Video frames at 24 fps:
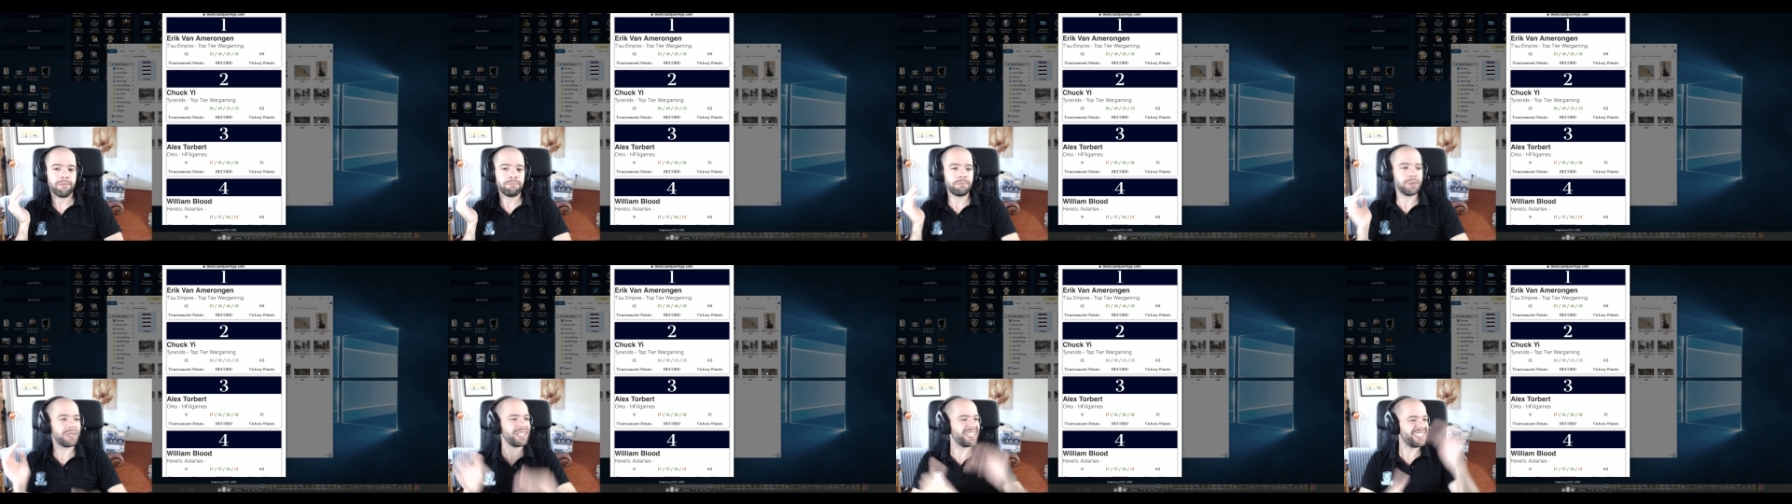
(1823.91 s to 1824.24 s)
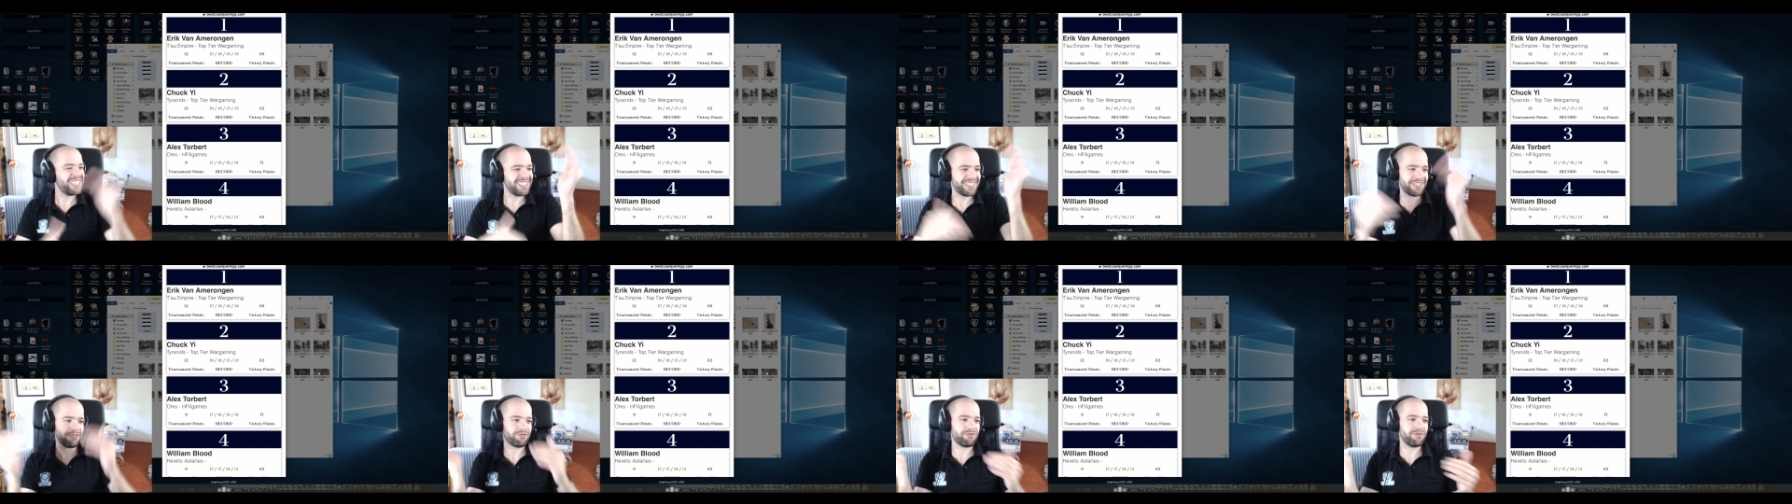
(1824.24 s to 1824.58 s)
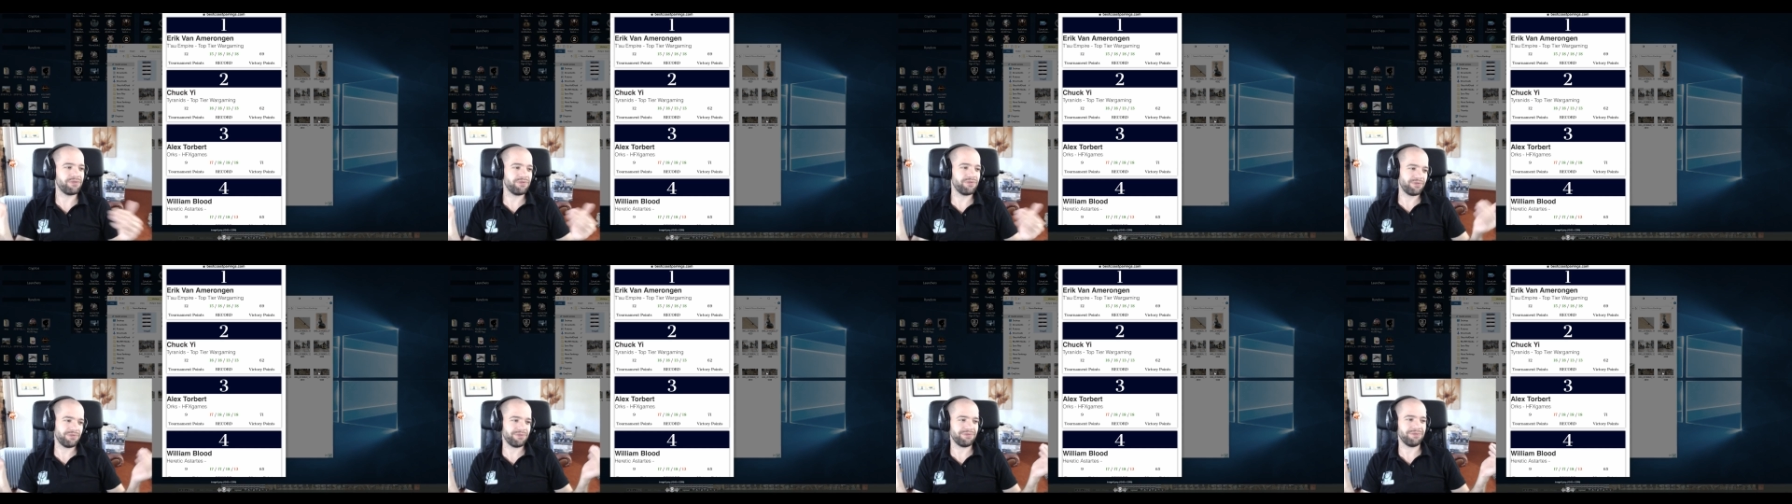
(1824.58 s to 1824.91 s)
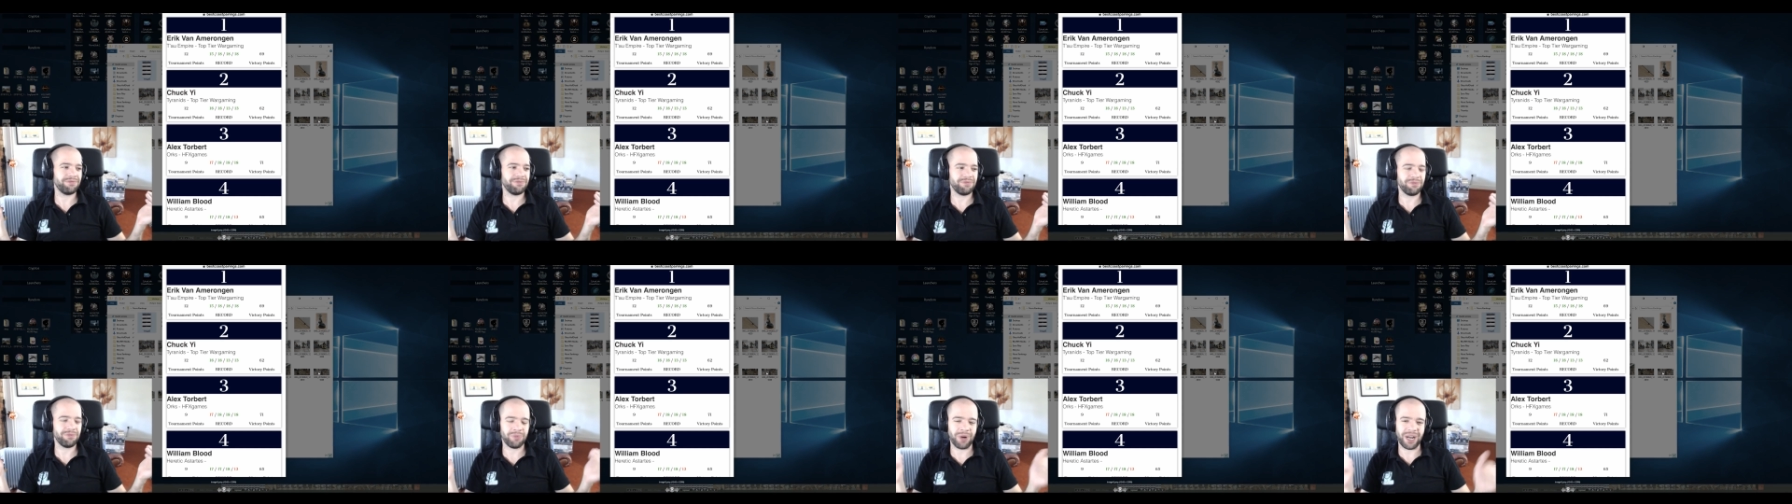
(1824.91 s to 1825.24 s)
But in a different
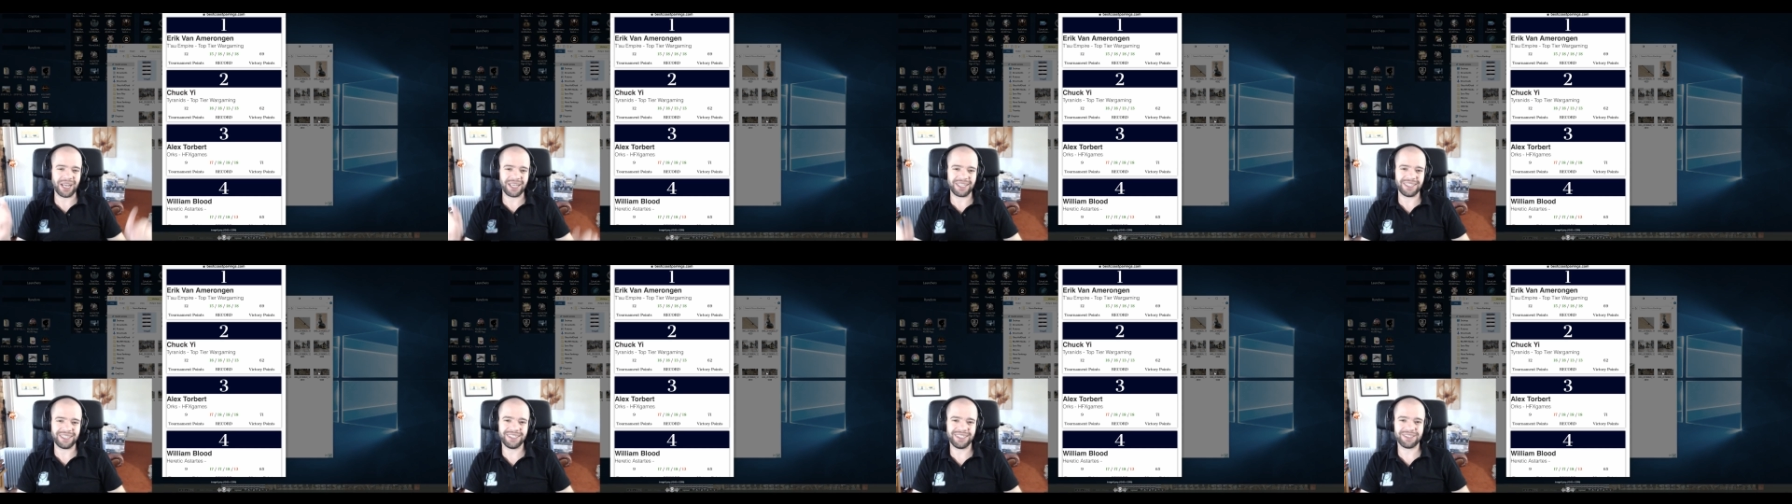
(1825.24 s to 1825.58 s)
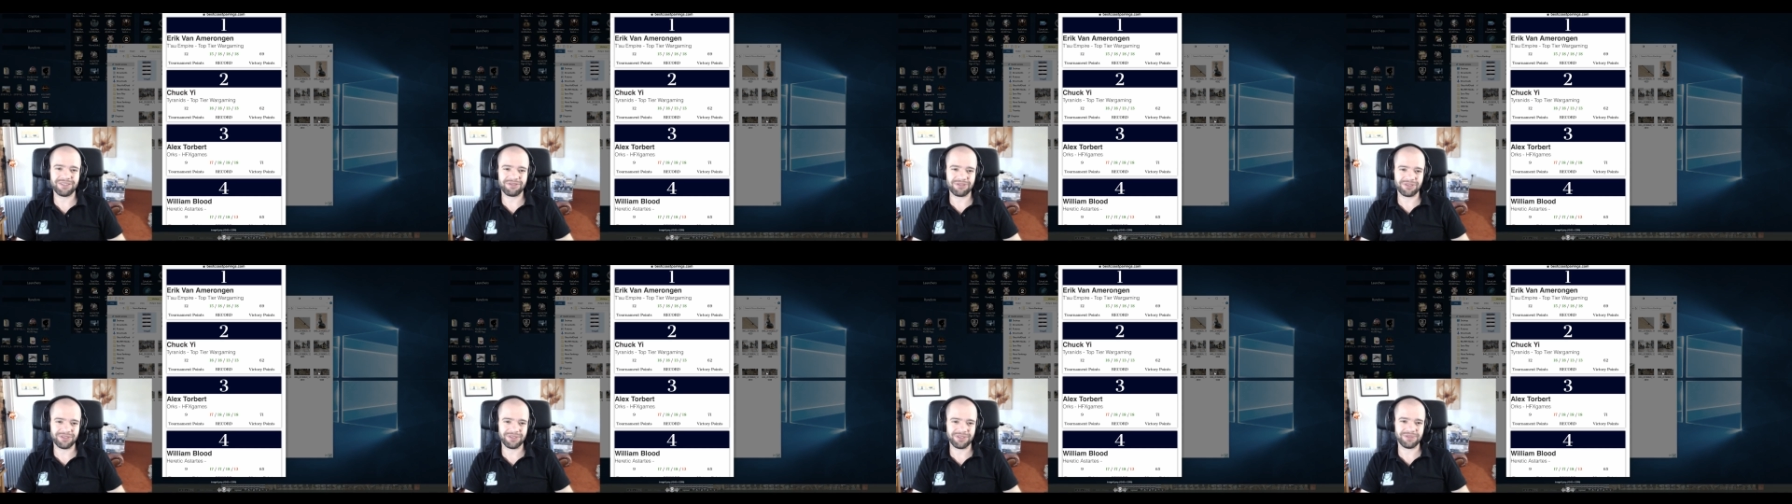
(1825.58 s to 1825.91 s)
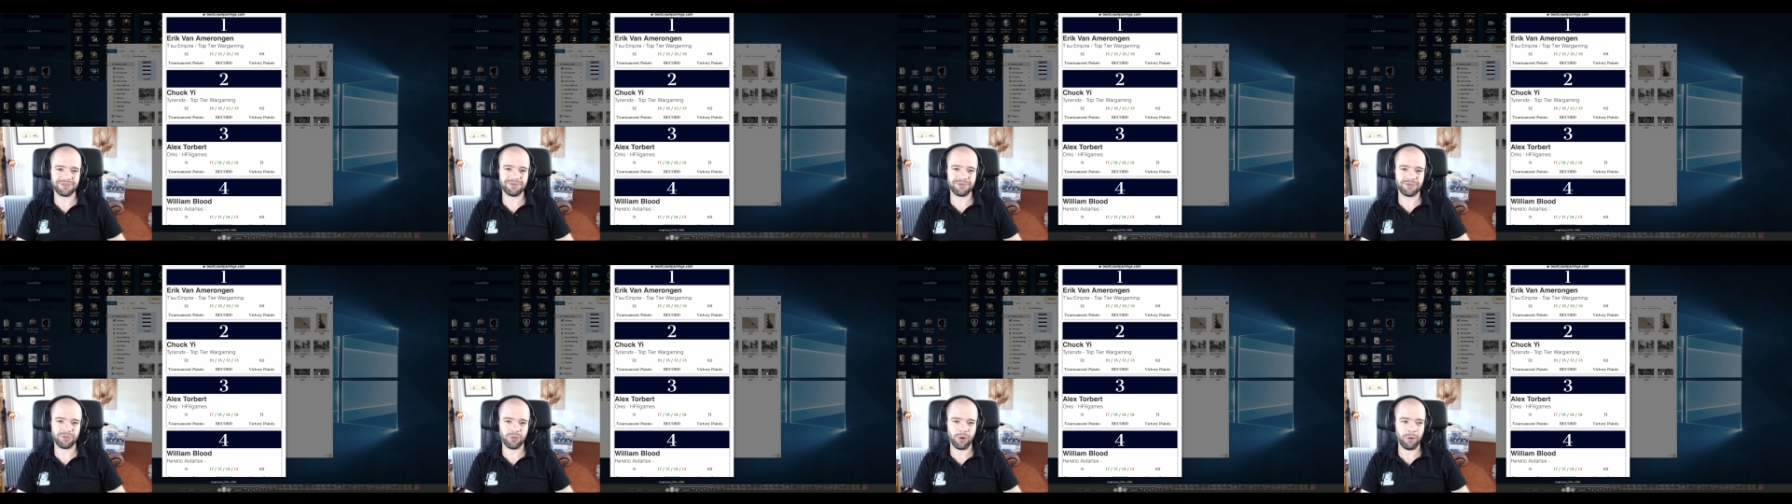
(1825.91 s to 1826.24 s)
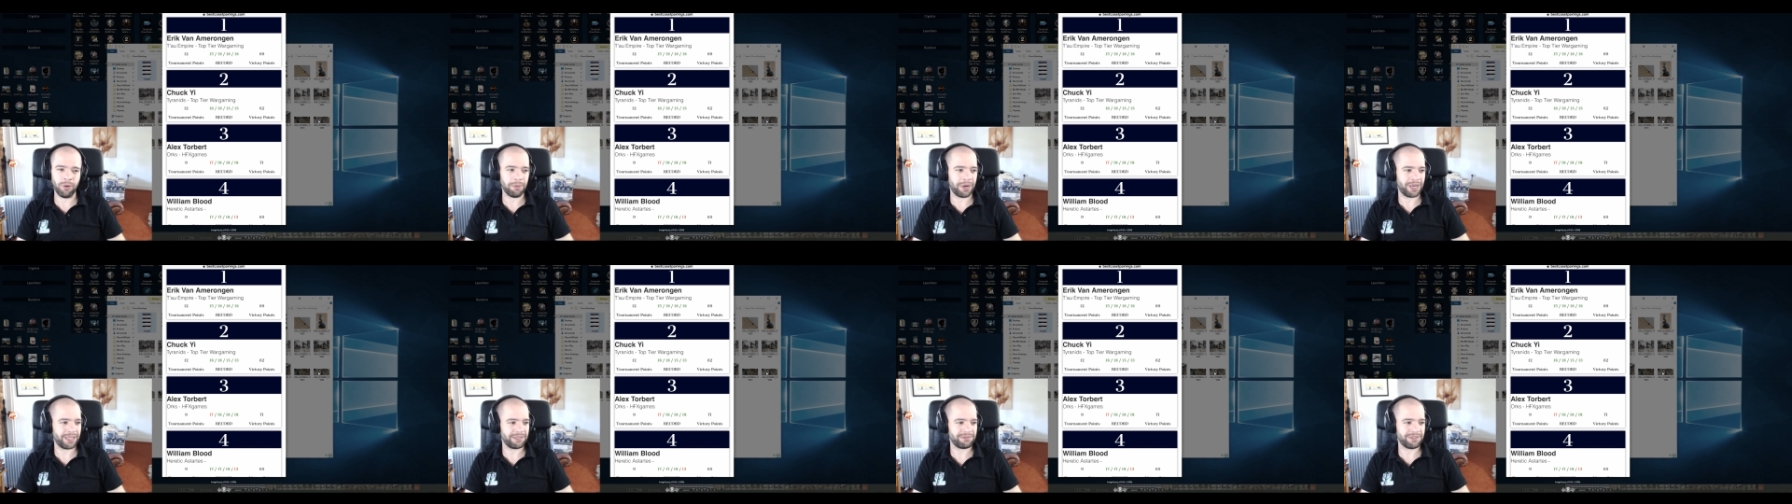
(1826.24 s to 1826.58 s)
way, in a different
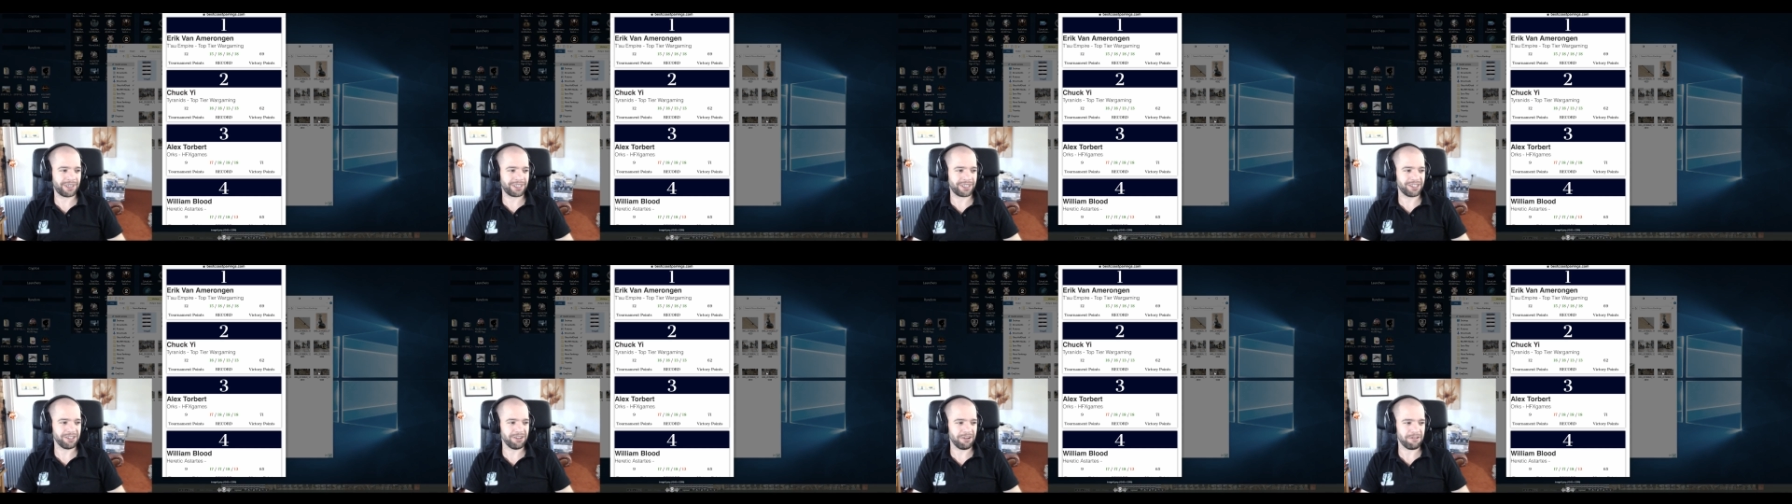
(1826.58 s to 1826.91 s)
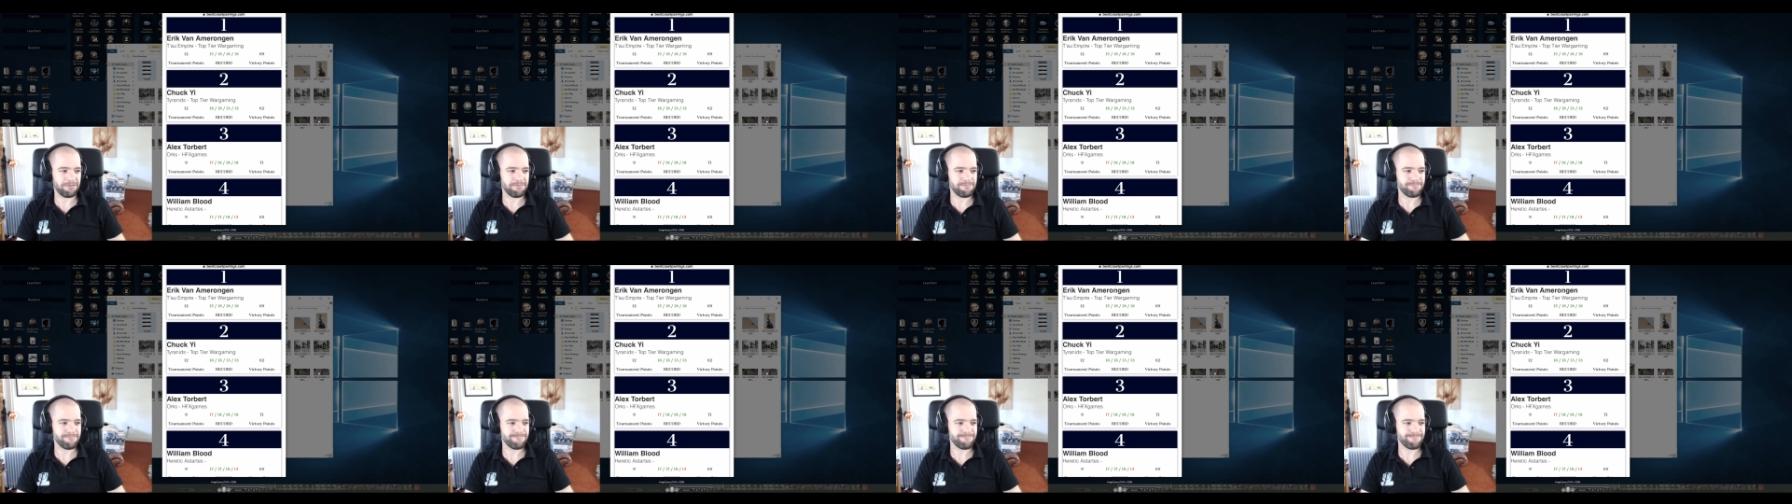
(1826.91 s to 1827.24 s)
format. I don't know.